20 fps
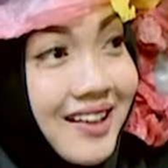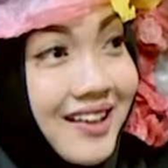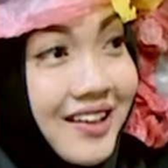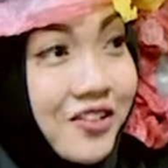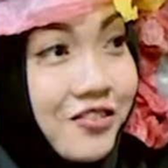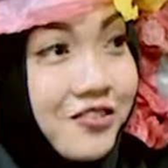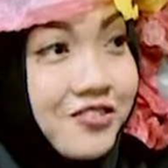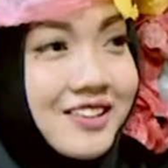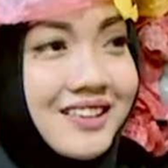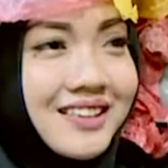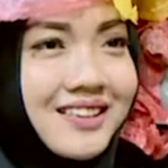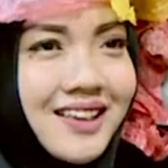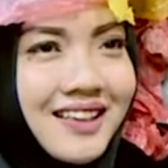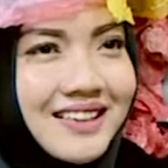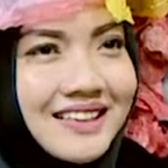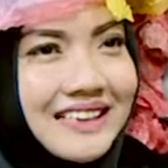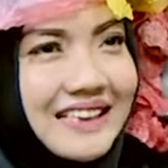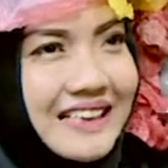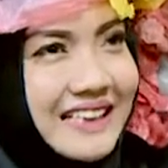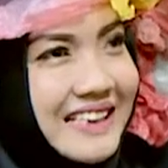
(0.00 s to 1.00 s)
live
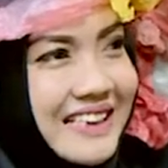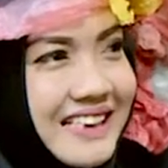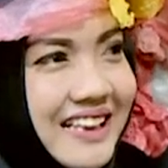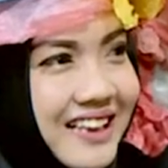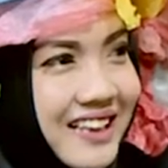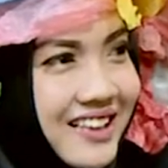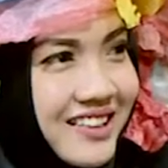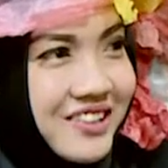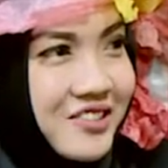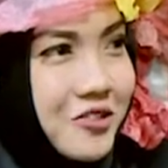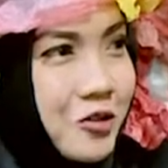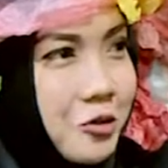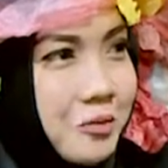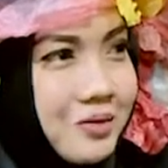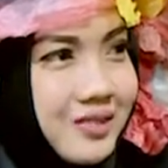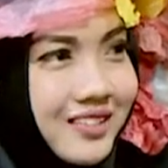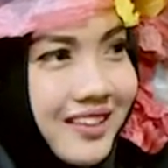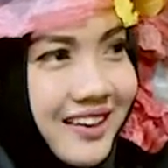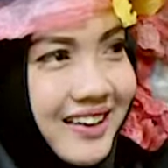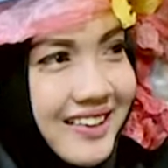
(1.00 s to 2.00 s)
60 is
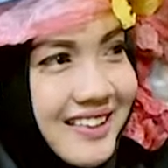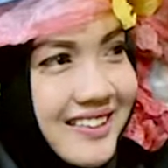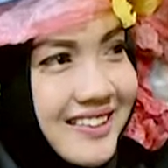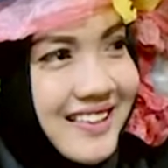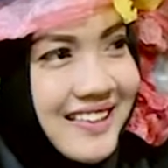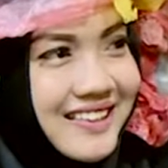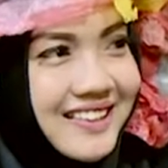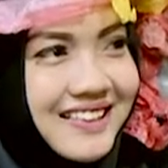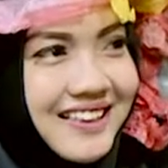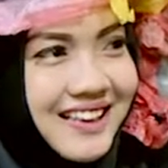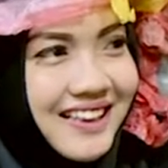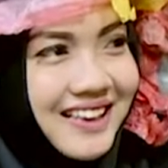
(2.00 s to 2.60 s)
normal, right? 60